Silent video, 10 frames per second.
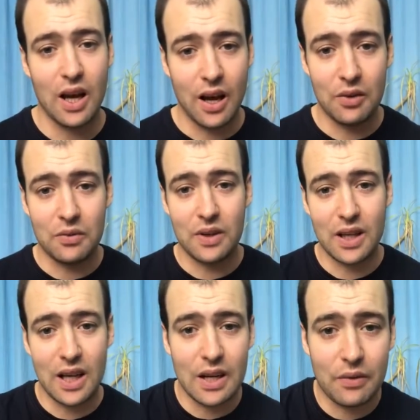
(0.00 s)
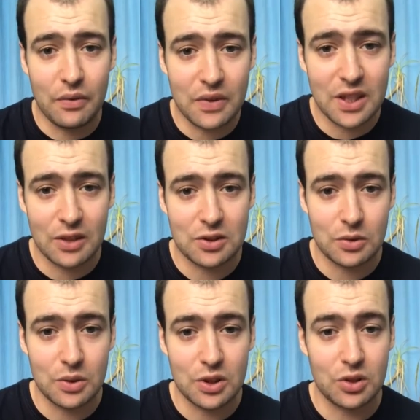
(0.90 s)
hopefully another video
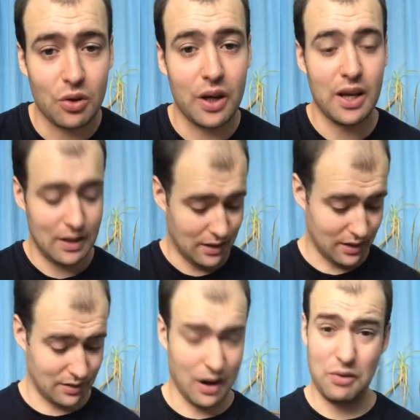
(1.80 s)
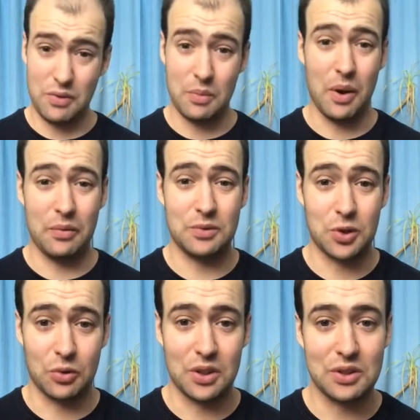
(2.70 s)
to enjoy, and hopefully my
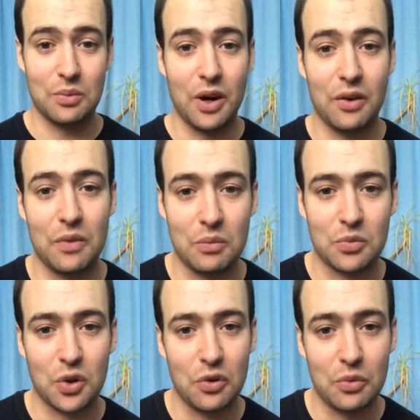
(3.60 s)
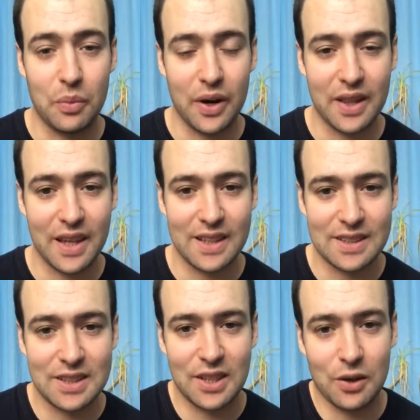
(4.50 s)
drawings might have improved by
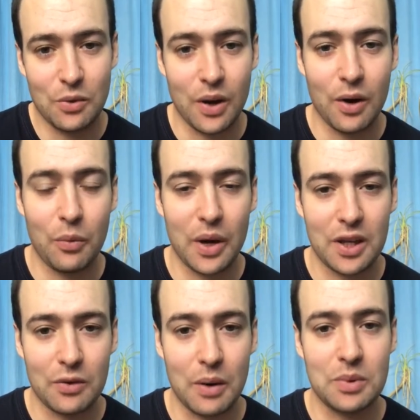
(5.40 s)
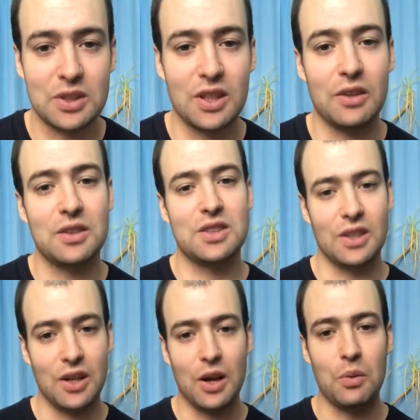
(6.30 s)
then to whet your appetite
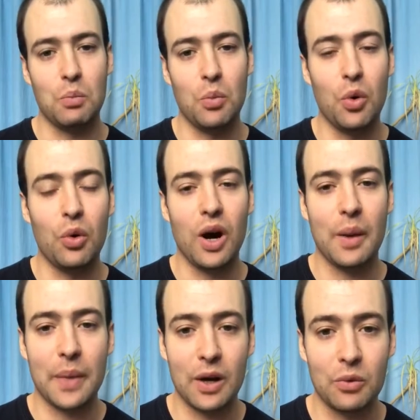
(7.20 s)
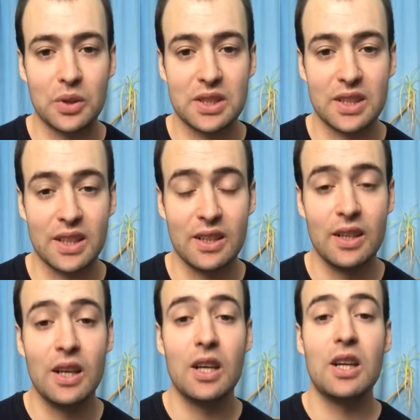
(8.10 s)
to learn more about whiskey.
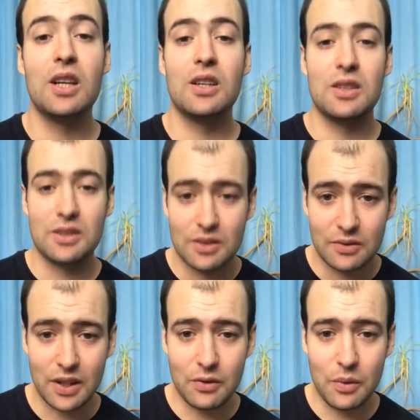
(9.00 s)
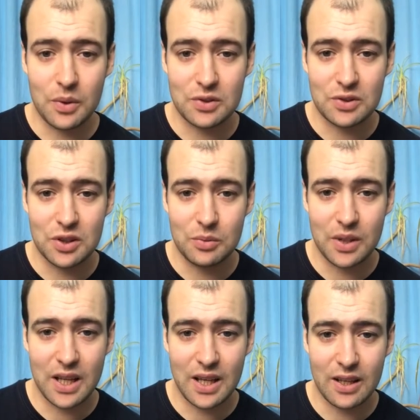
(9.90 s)
Thank you very much for joining
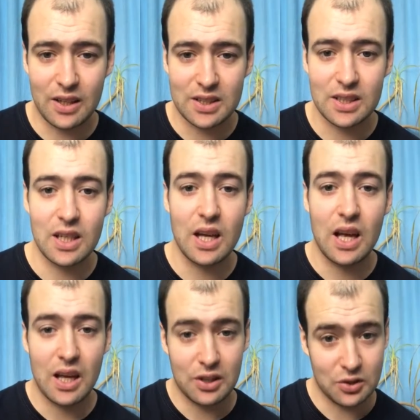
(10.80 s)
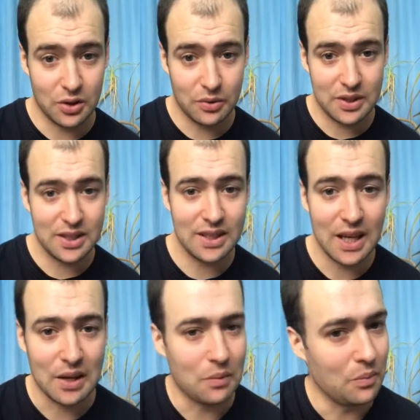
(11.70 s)
me again, guys. Enjoy the rest of
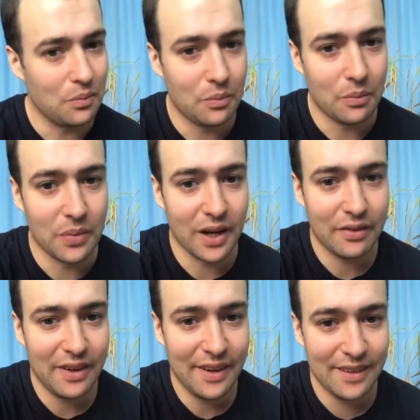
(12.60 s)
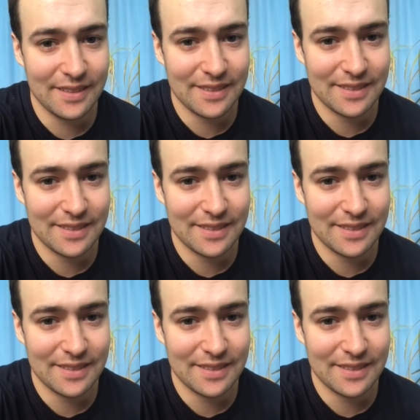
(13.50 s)
your day. Bye for now.